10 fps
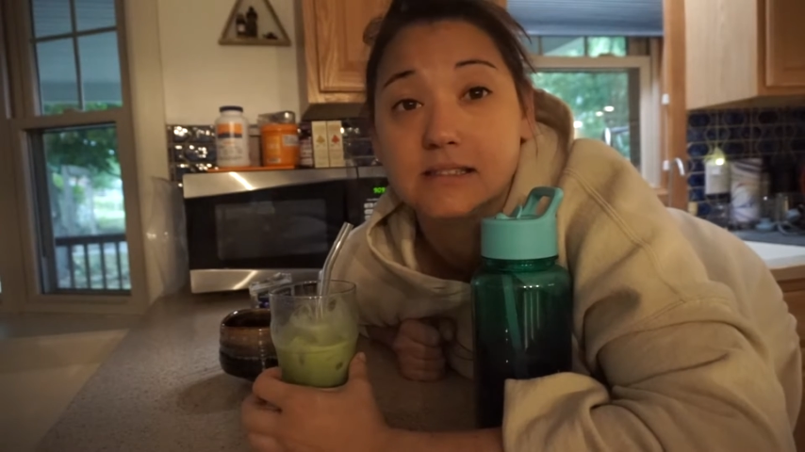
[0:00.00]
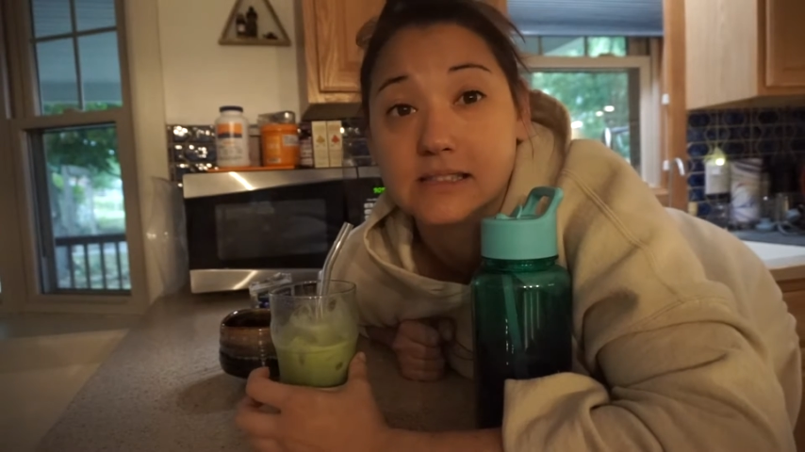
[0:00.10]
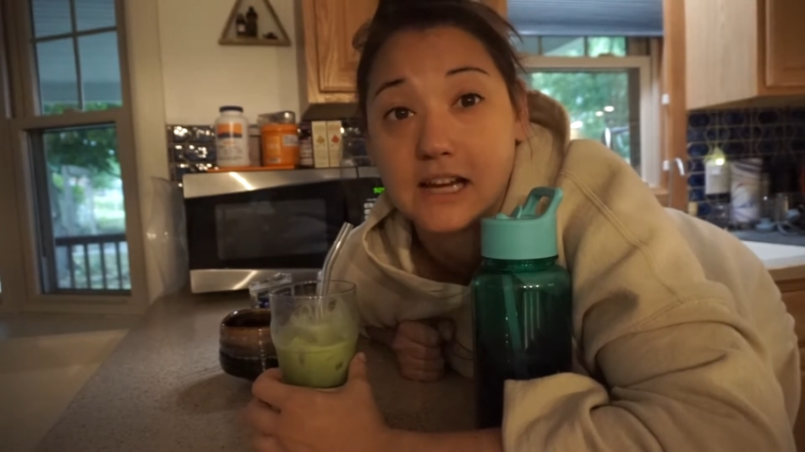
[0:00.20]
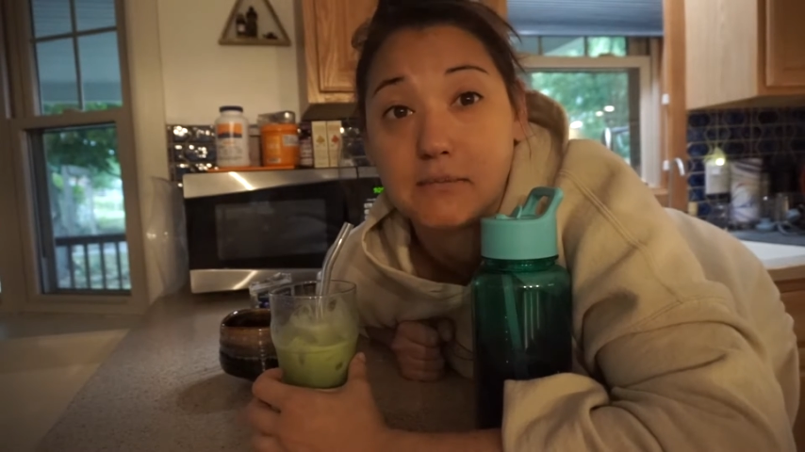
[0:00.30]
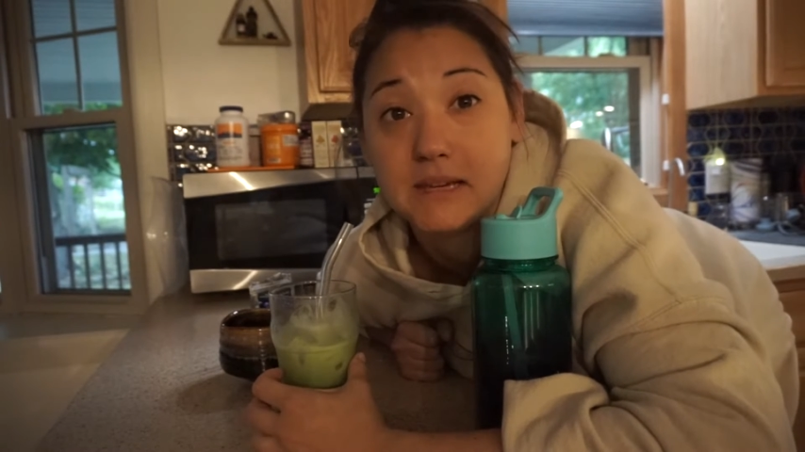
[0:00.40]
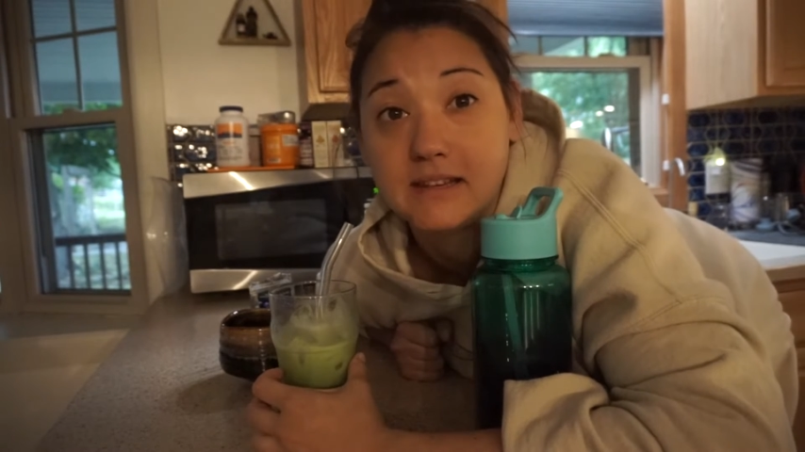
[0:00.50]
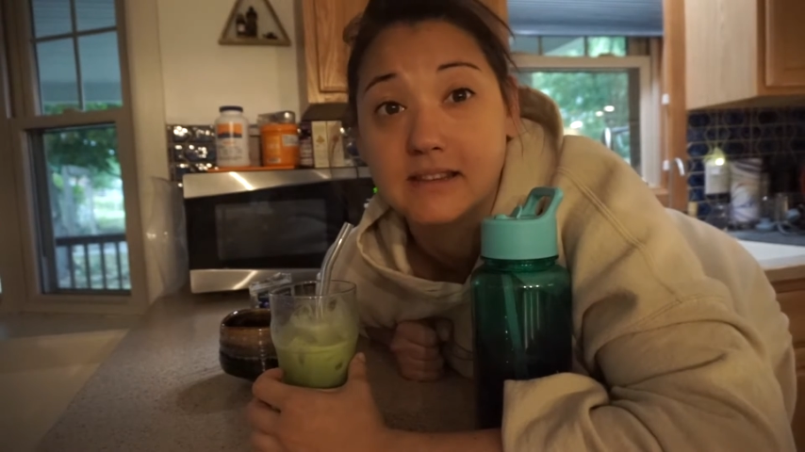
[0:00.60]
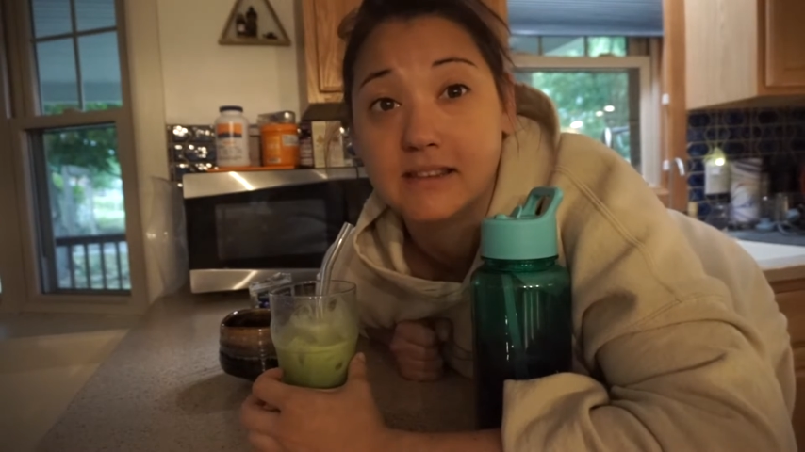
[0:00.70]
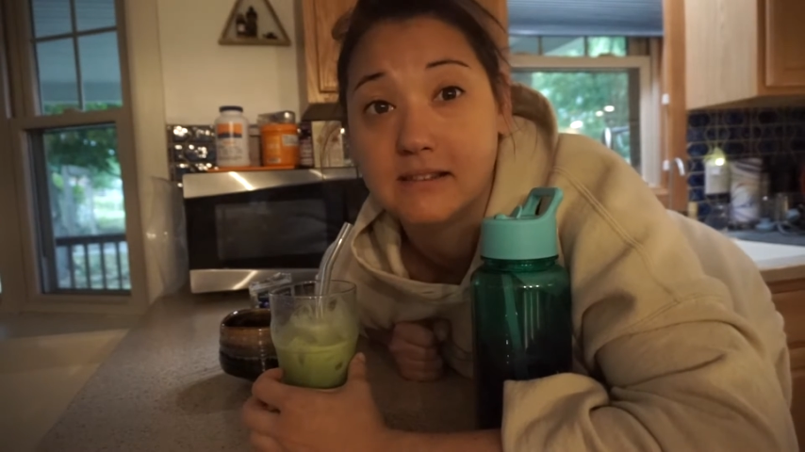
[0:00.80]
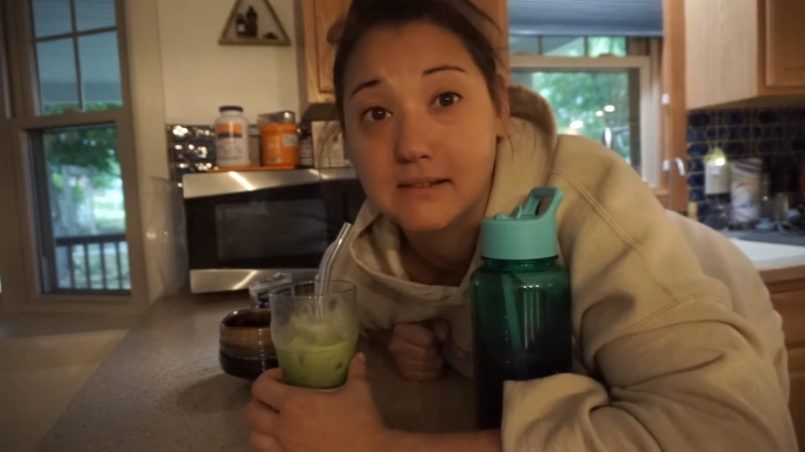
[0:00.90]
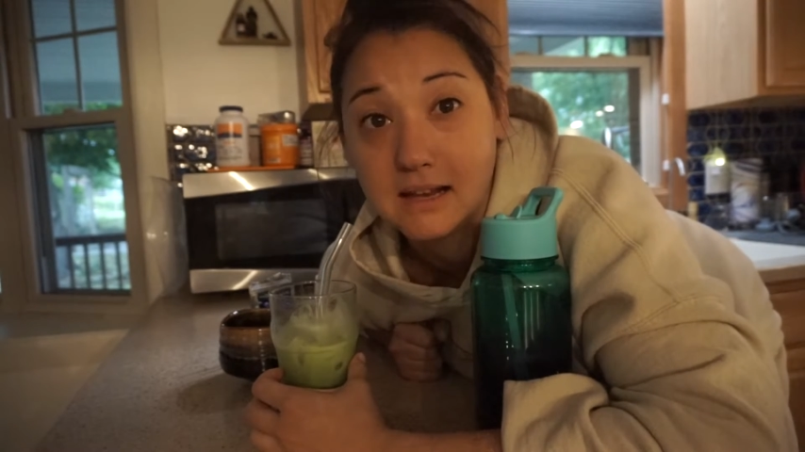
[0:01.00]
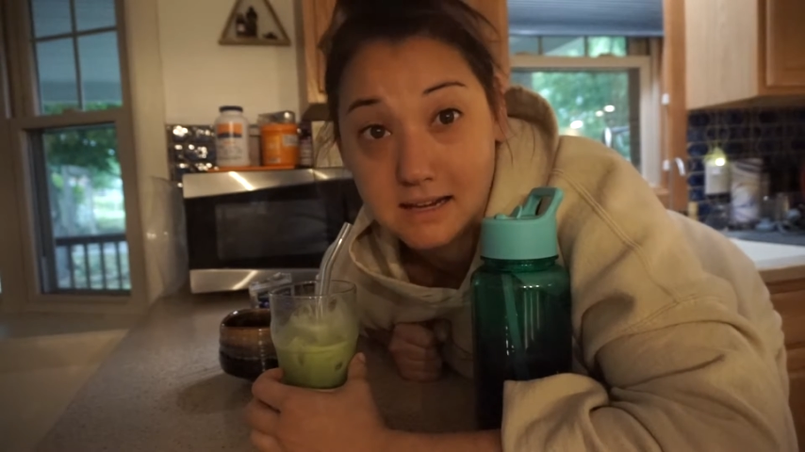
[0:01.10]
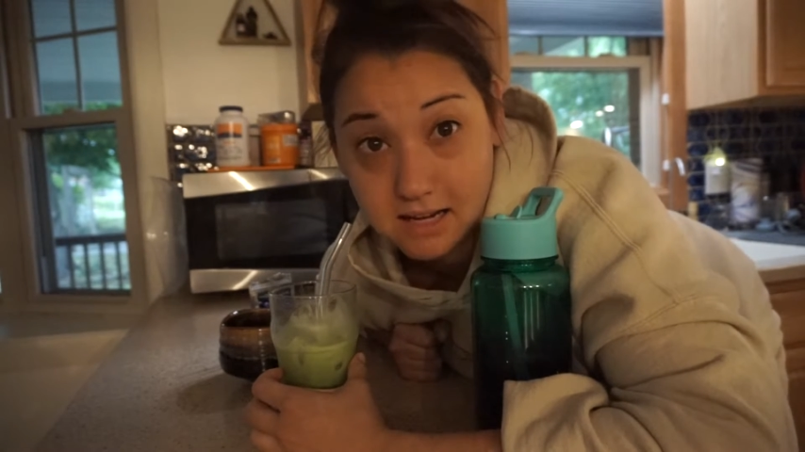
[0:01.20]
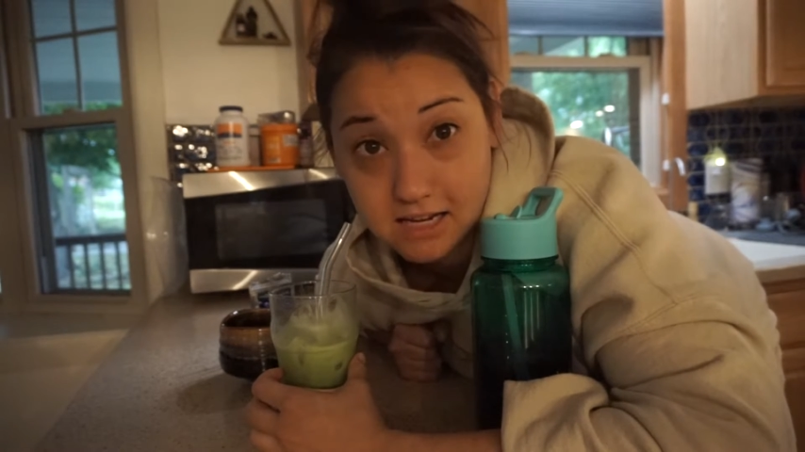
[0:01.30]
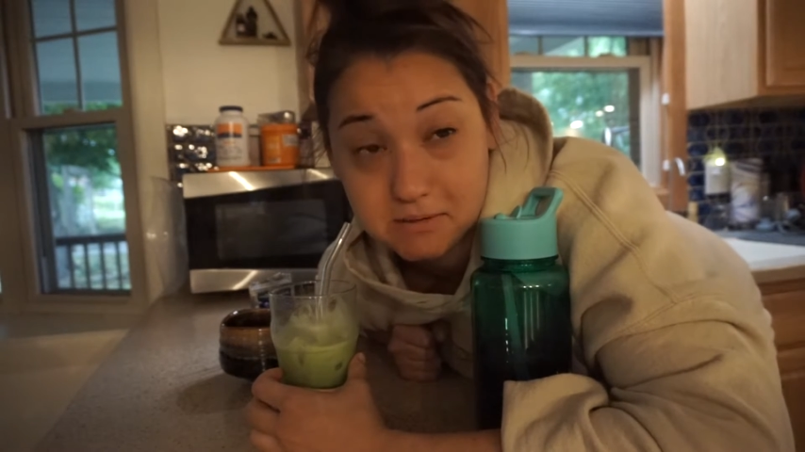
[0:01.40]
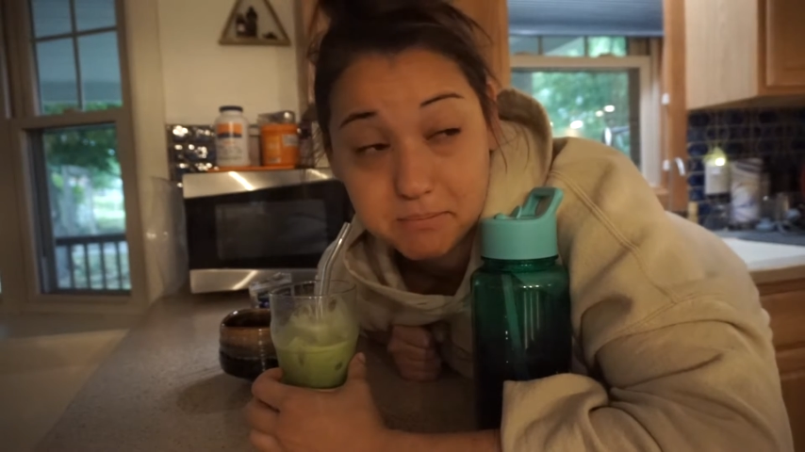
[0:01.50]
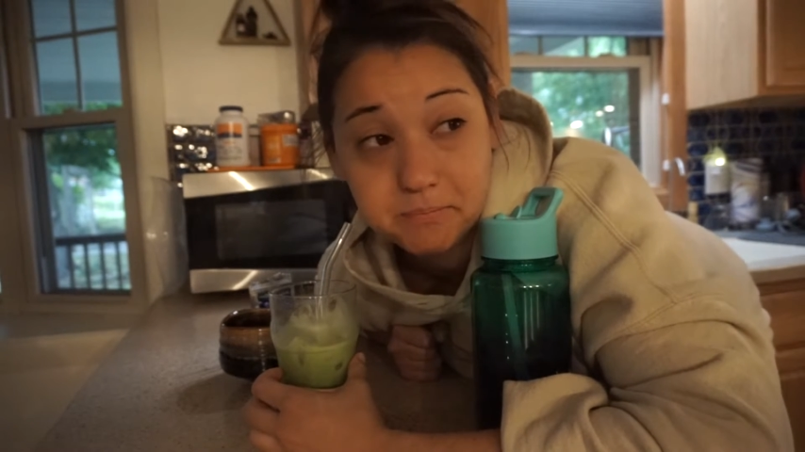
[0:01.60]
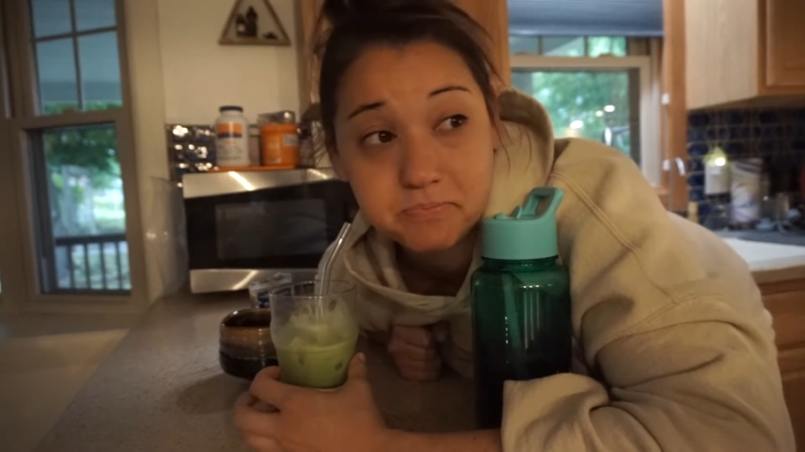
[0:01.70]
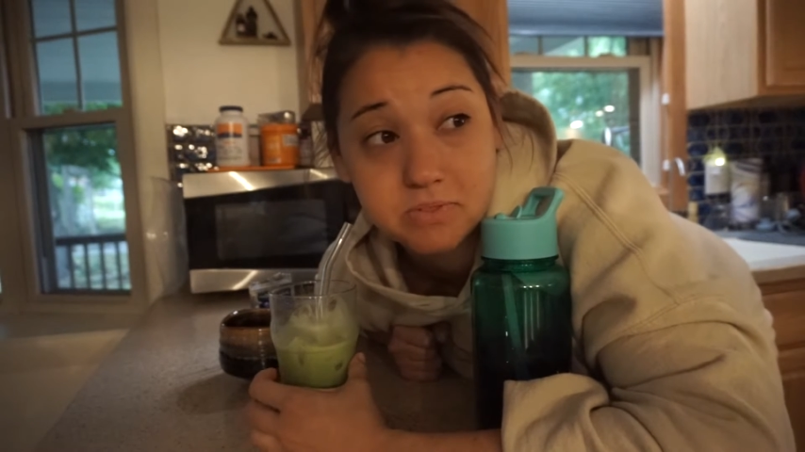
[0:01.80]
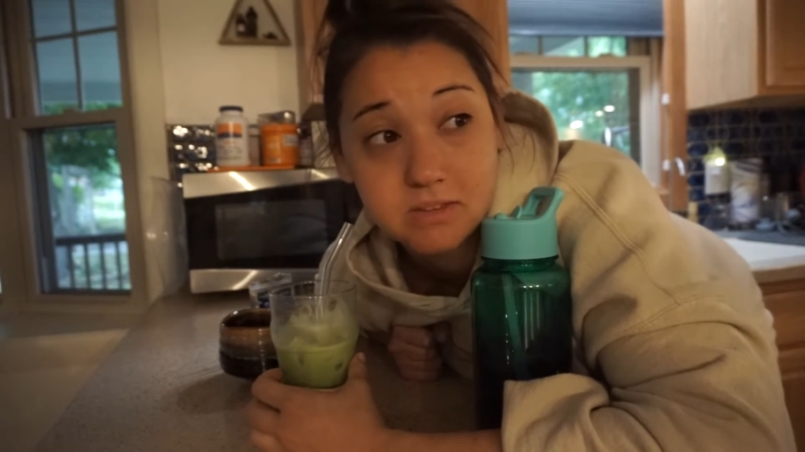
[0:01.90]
tell me a name